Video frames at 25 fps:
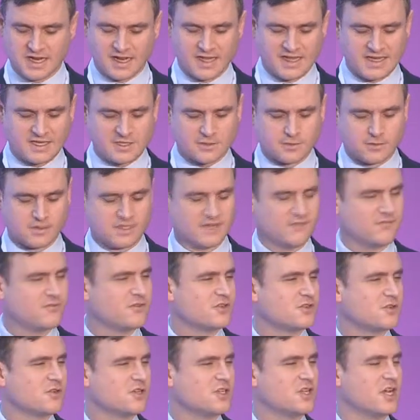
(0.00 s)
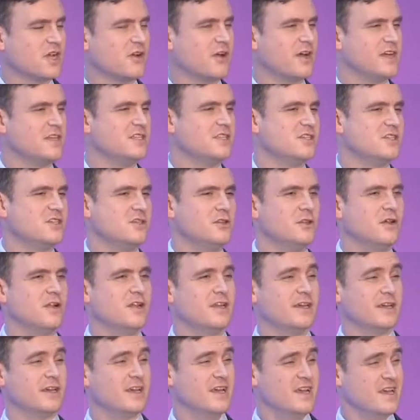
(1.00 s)
later called Infrastructure Horizons
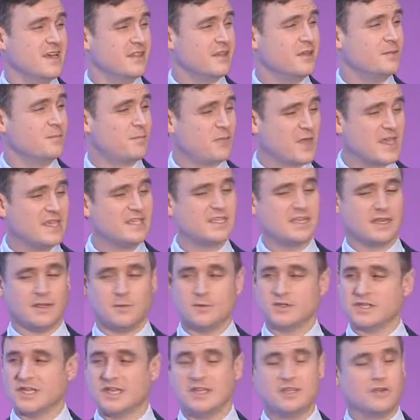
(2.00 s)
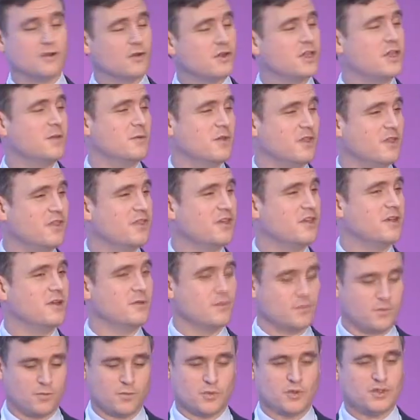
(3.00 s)
Nuclear. But it basically was a document that
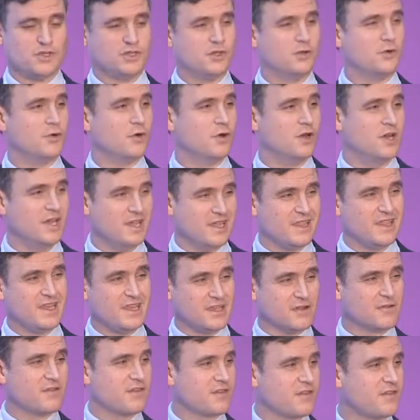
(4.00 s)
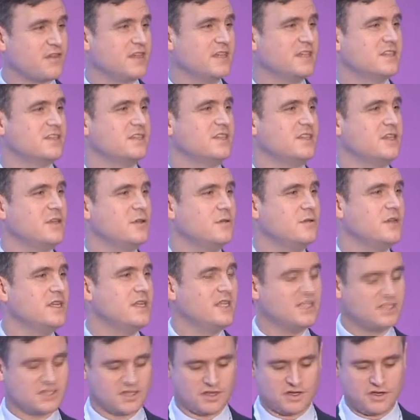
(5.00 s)
was here are the things that you
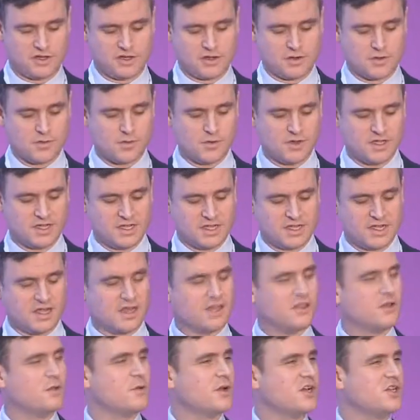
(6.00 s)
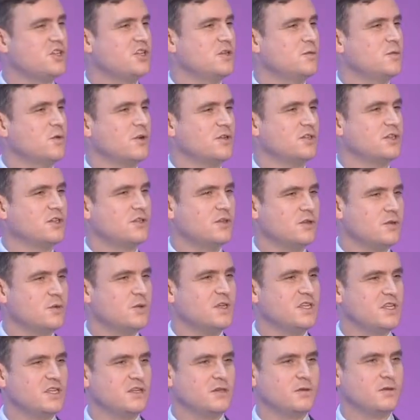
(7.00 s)
need to know. And the question was, could
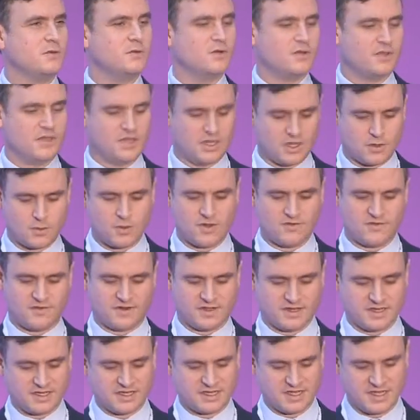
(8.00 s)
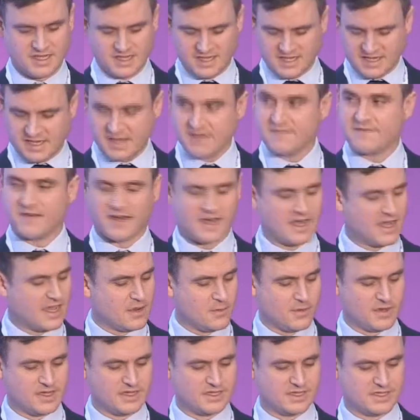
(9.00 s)
we do the equivalent for
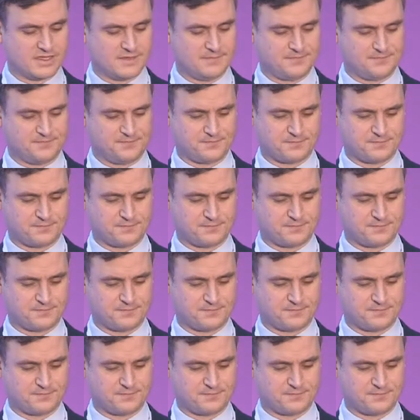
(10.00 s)
highways?